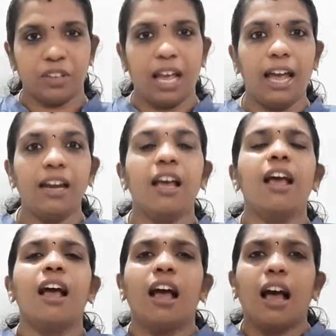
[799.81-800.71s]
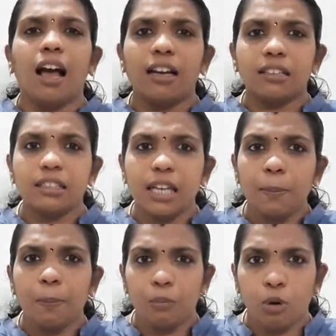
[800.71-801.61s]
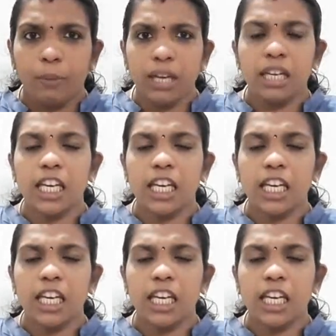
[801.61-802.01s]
And at a moment,